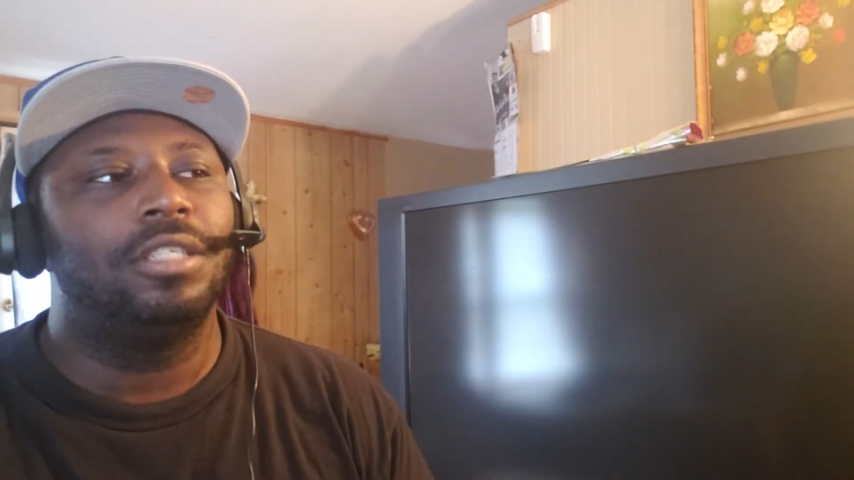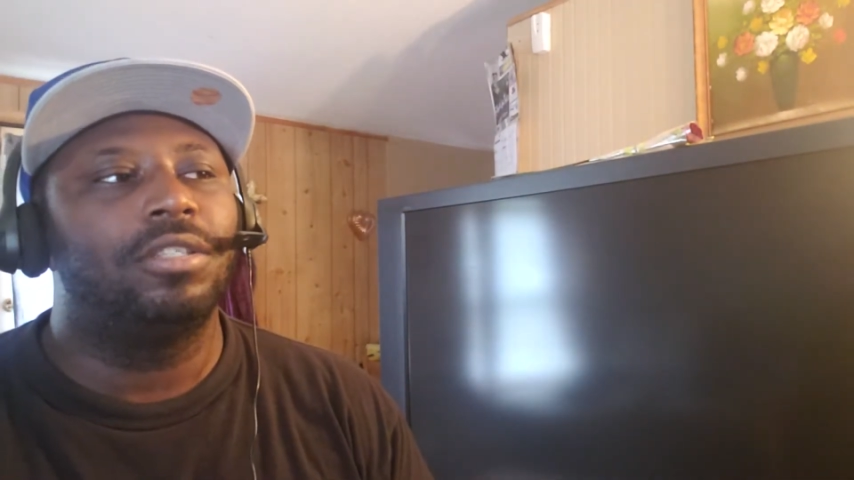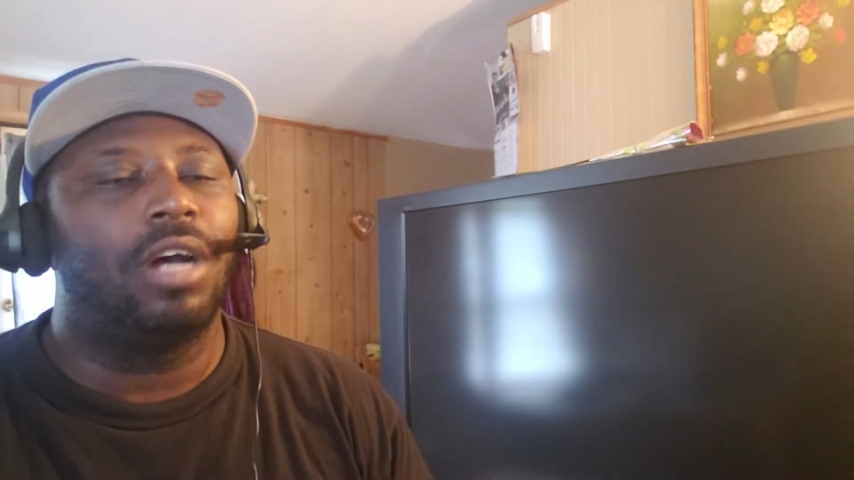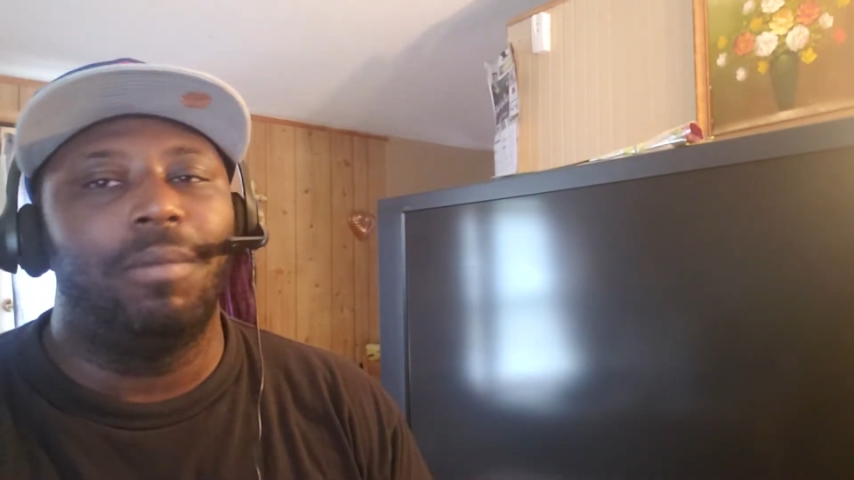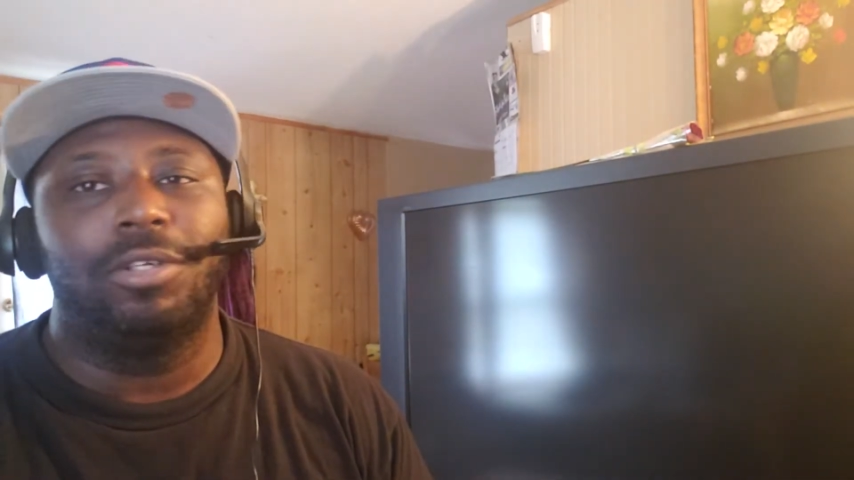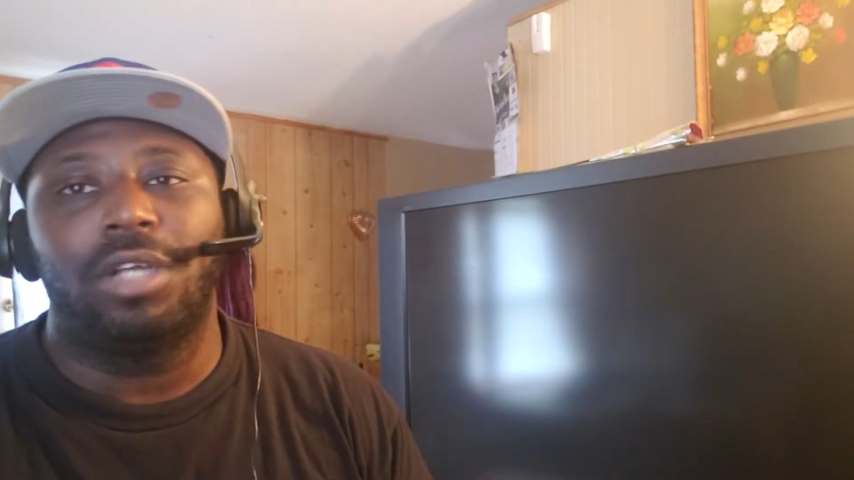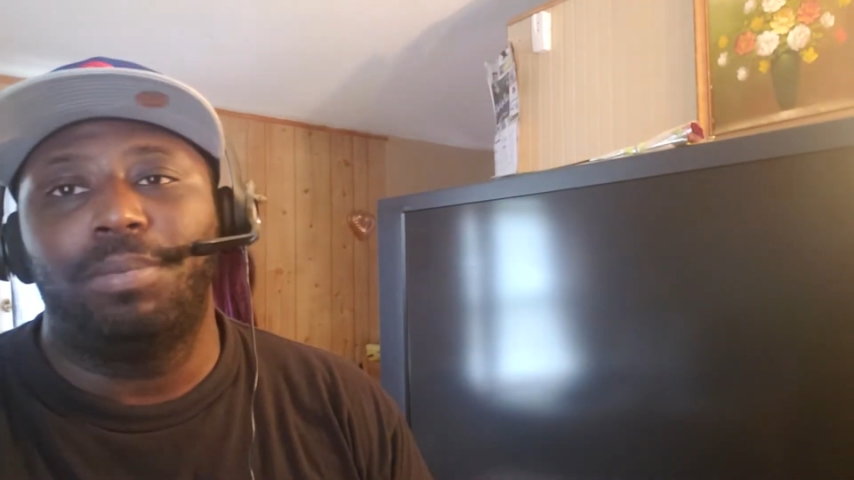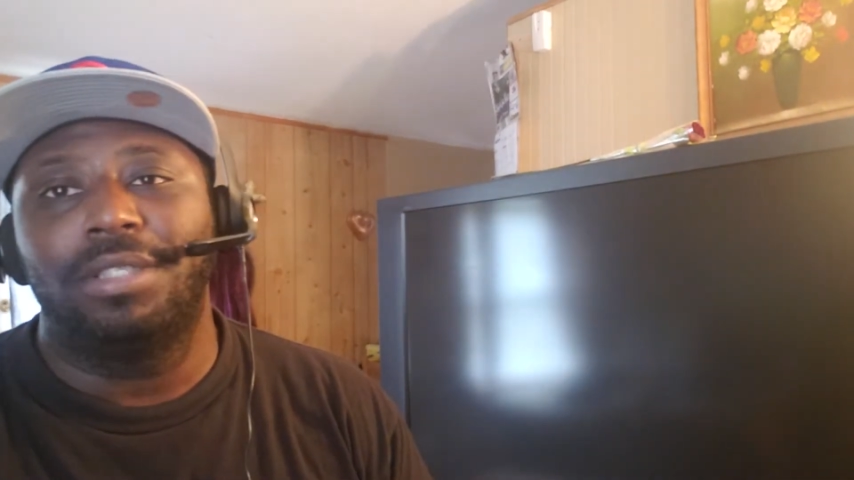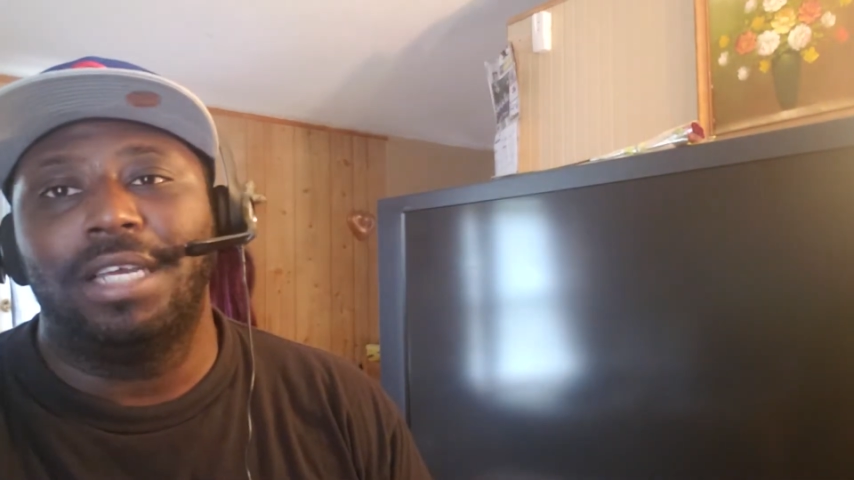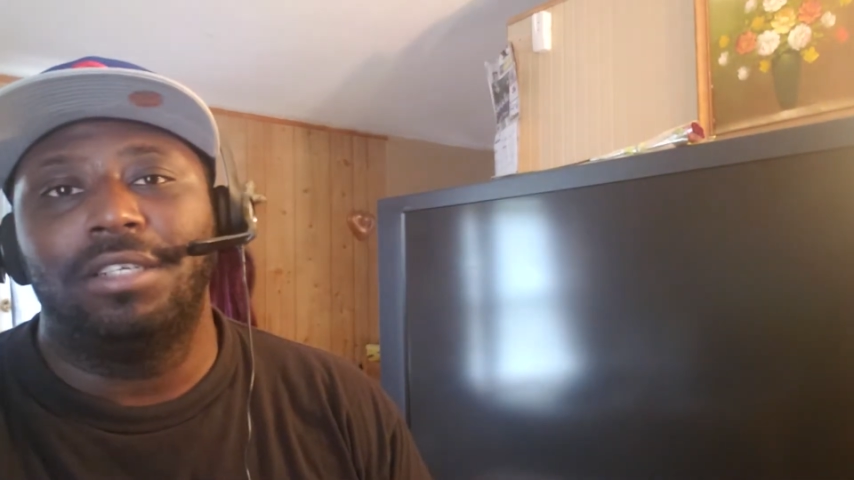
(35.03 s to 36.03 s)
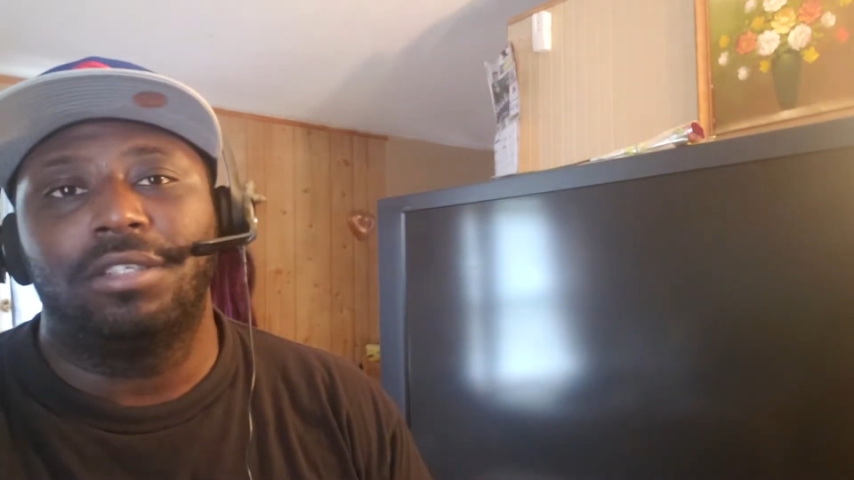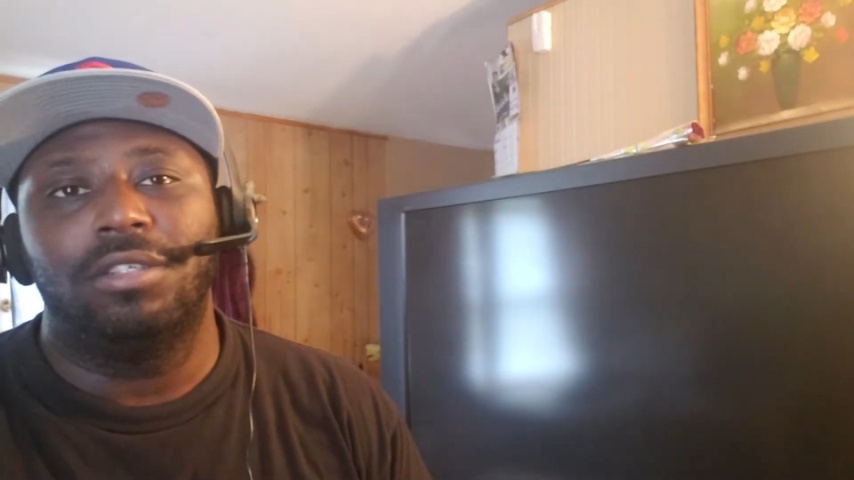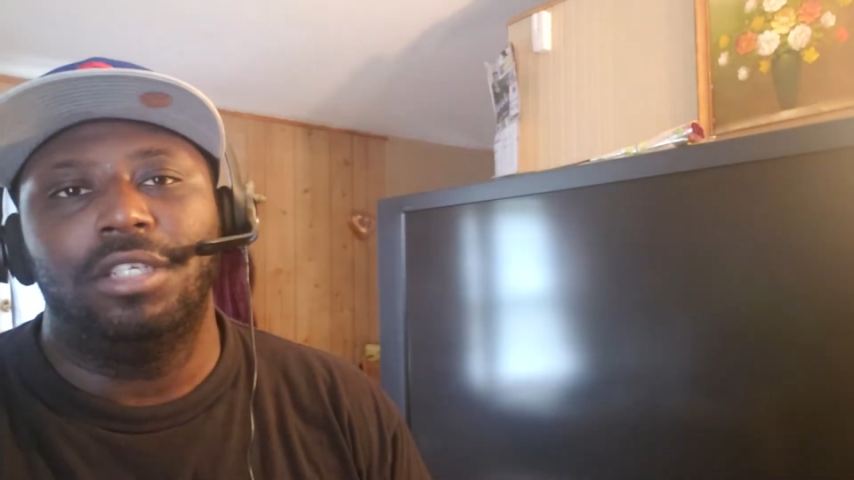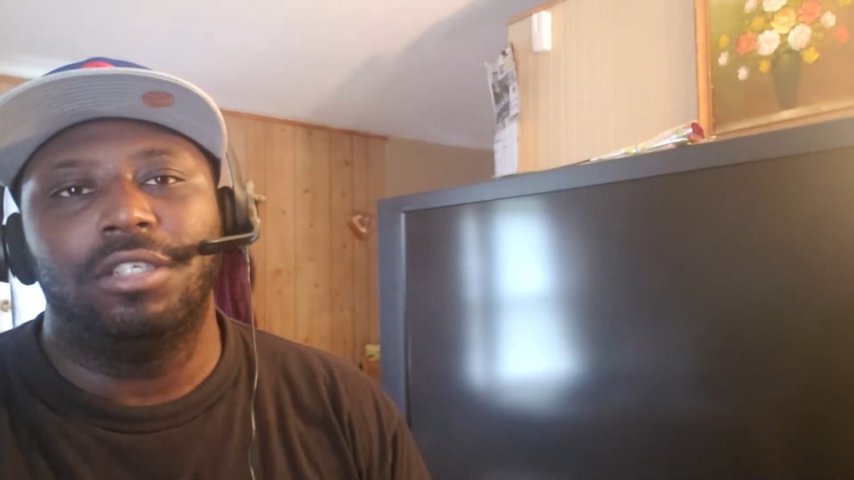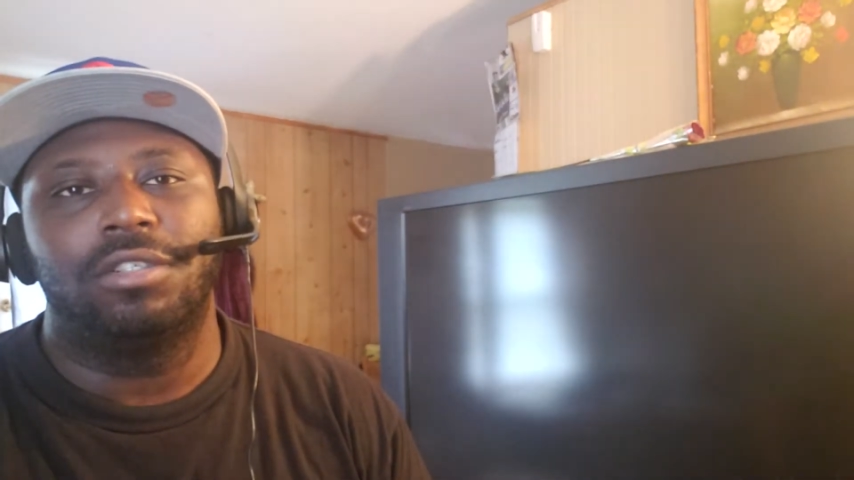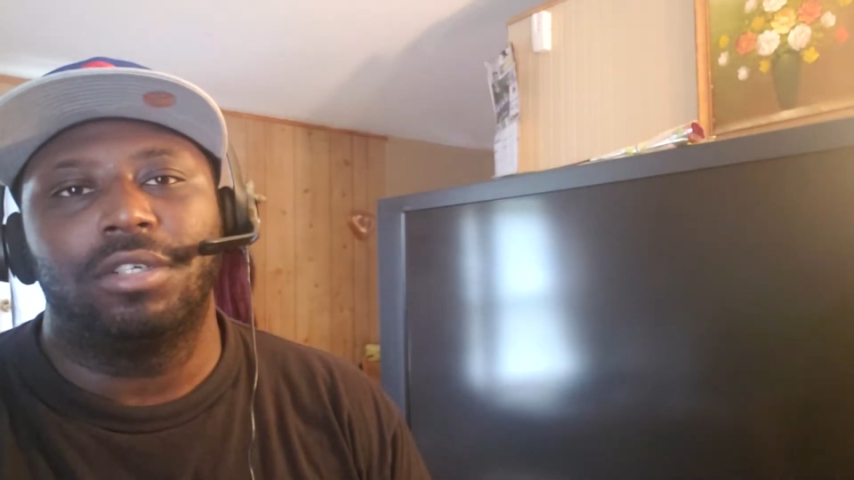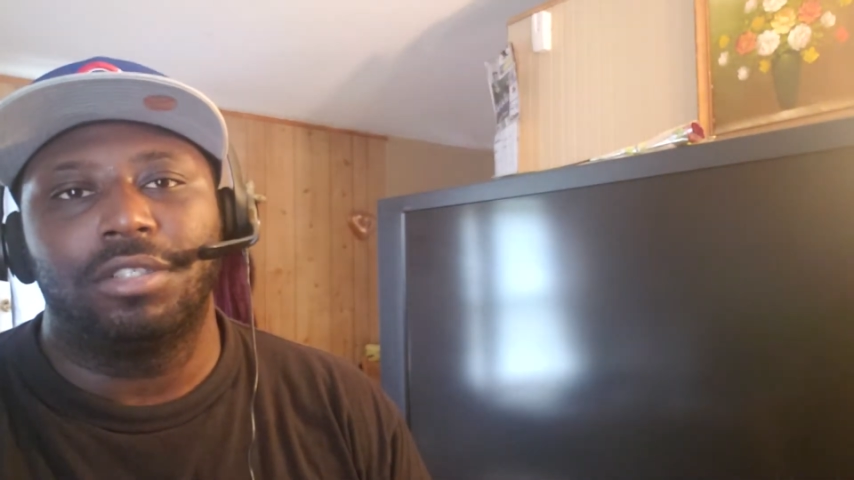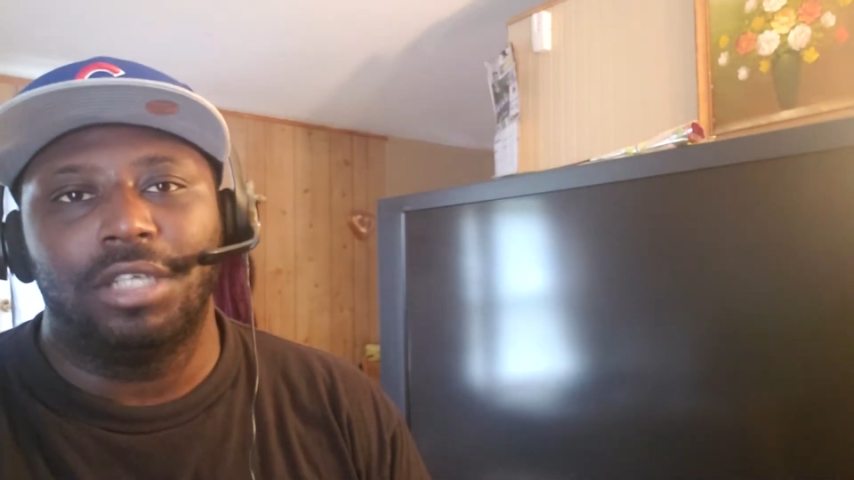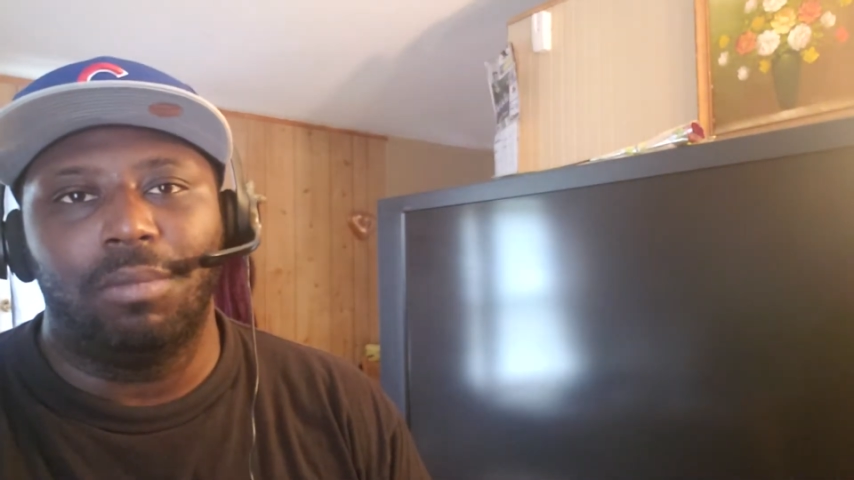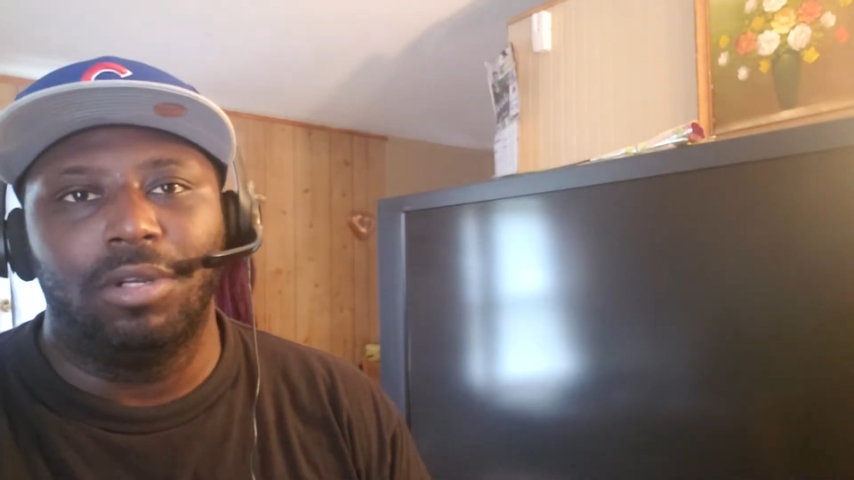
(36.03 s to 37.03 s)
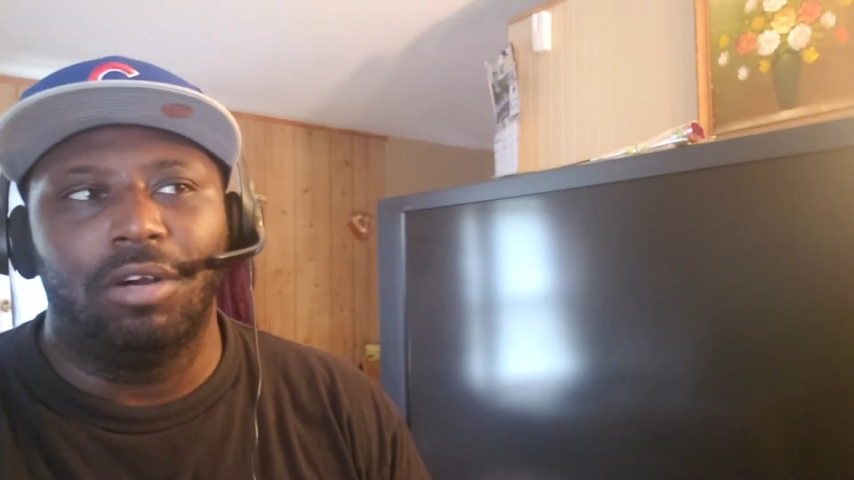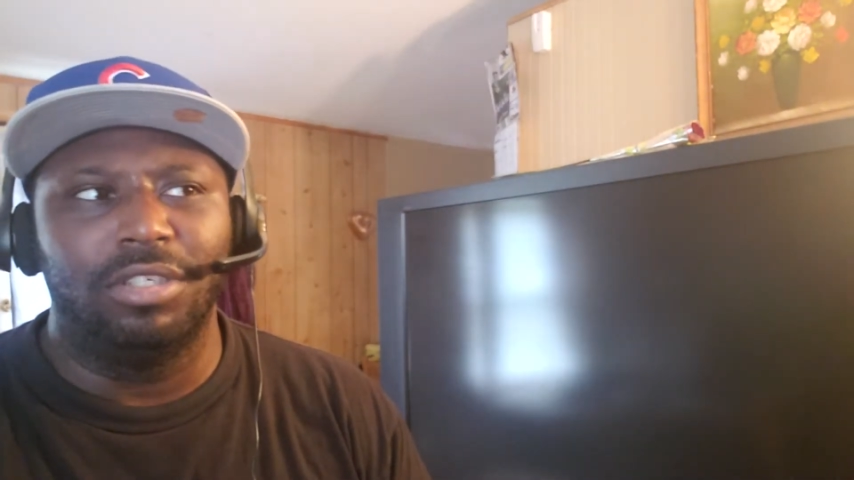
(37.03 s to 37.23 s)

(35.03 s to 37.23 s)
so I'll make sure I put that in the description down below.